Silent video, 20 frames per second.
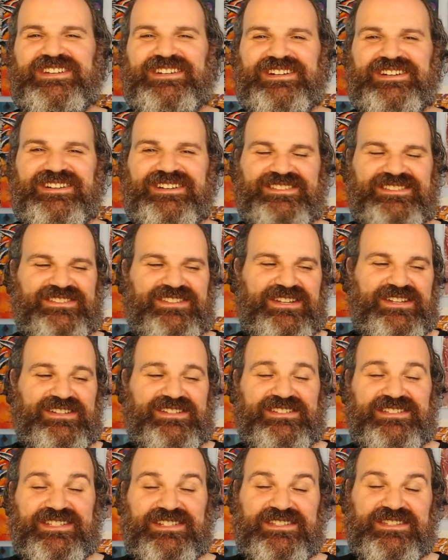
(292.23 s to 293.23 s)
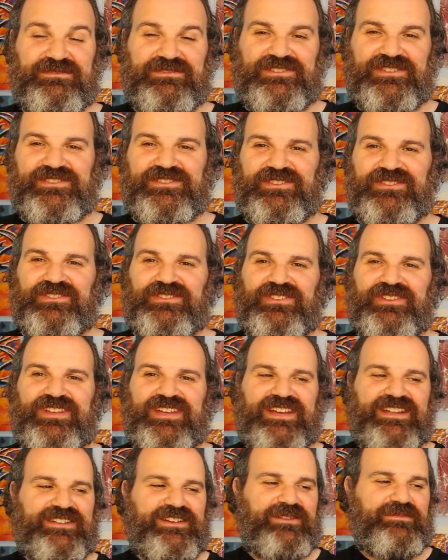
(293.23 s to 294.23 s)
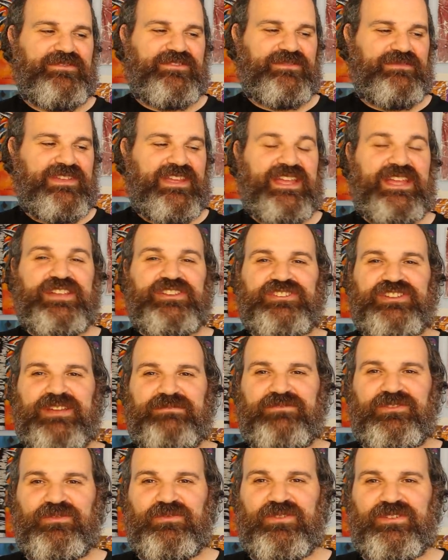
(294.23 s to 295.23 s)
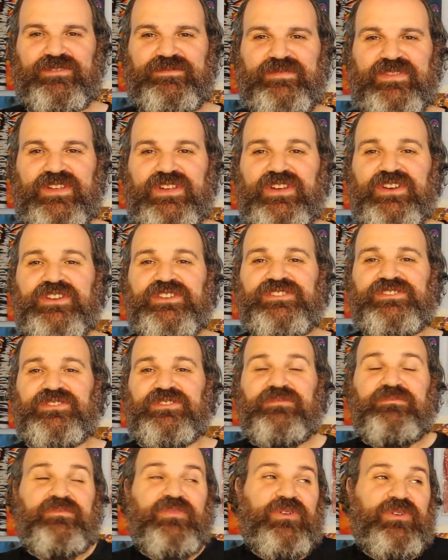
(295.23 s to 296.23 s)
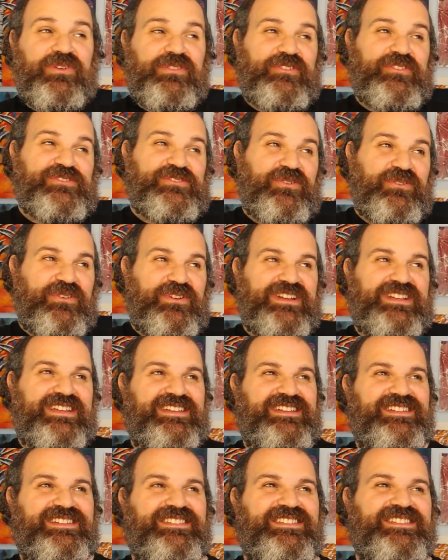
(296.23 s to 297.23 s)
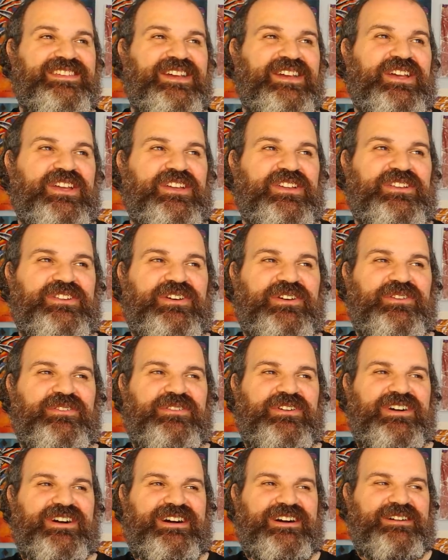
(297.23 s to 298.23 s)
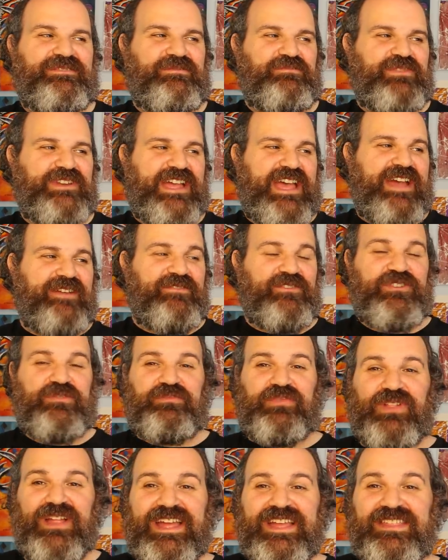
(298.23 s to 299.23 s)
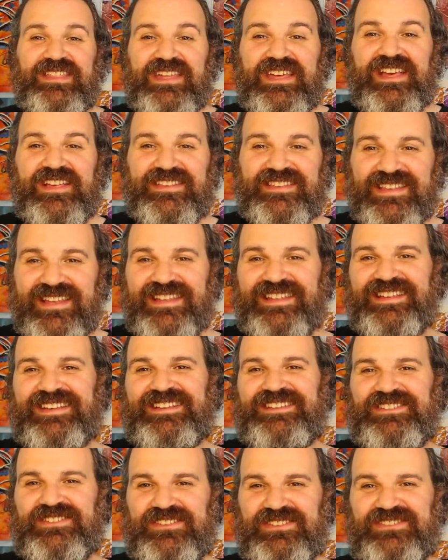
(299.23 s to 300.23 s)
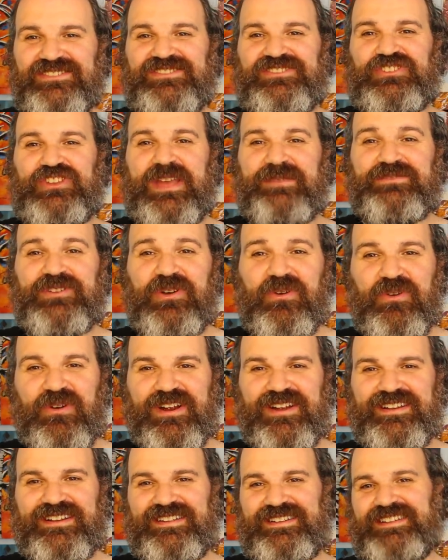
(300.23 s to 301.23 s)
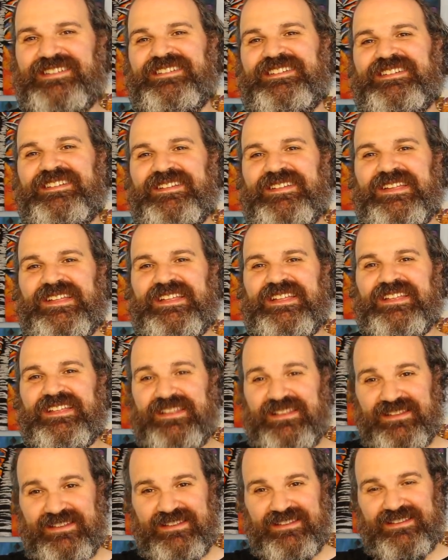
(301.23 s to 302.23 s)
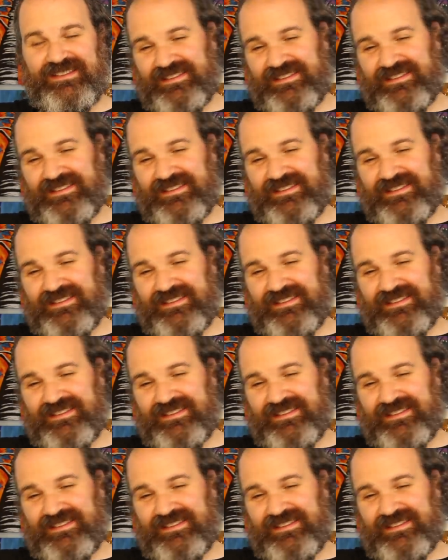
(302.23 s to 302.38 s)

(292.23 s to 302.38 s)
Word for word: uh, sliding six that we just took a look at comes from the A-shaped chord. Mm-hmm. So the moral of the story is, you know, um, whenever you're playing this shaped chord, you